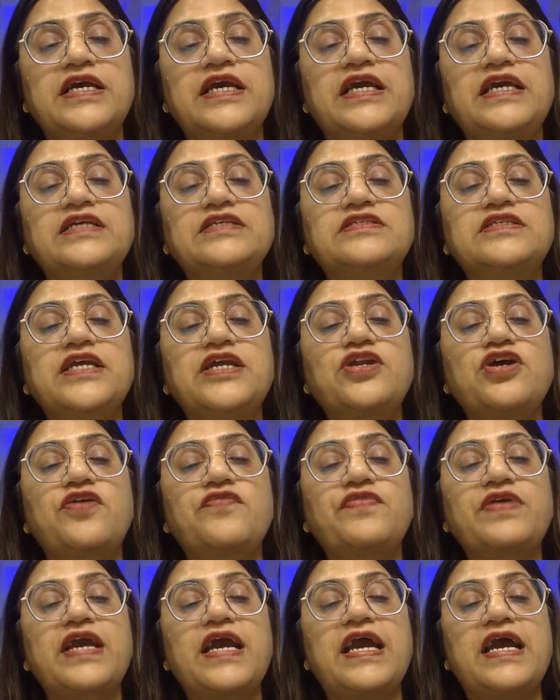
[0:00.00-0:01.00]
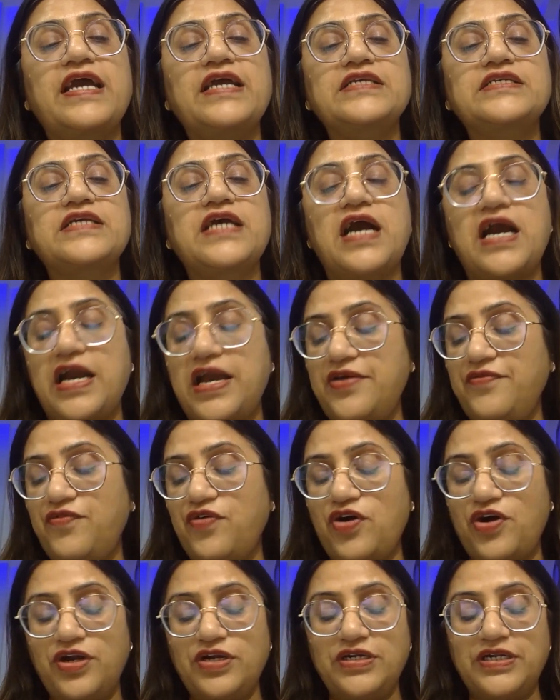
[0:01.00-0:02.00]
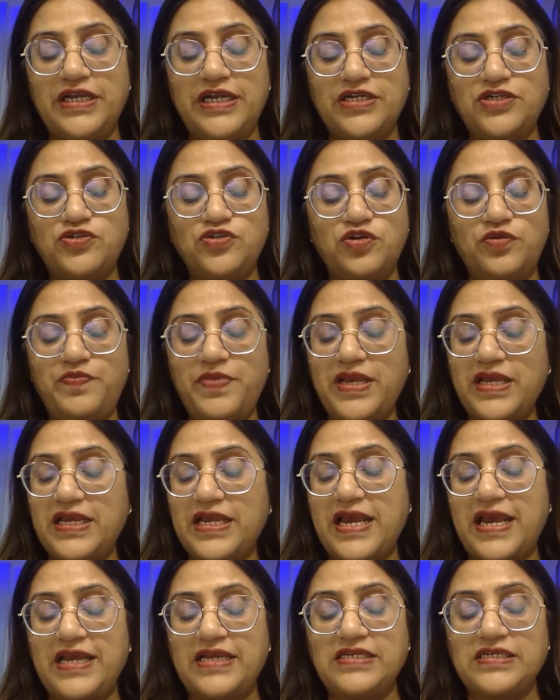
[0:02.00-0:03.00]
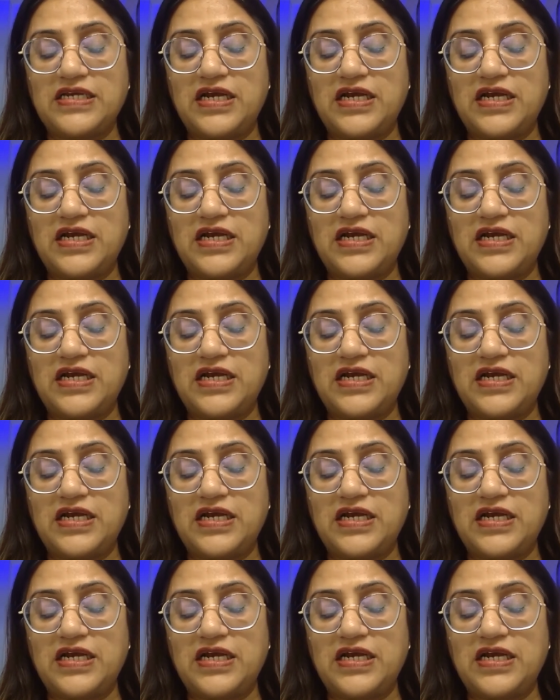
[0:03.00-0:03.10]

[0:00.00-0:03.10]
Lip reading: Instead of cash, I want it should be cash